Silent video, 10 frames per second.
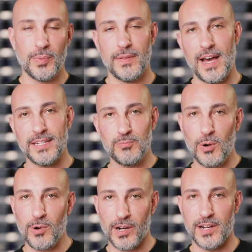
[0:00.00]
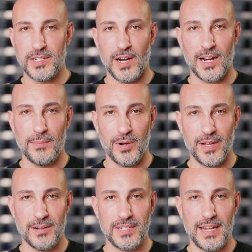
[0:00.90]
And that's what we're going to talk about
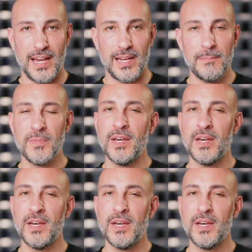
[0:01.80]
here today.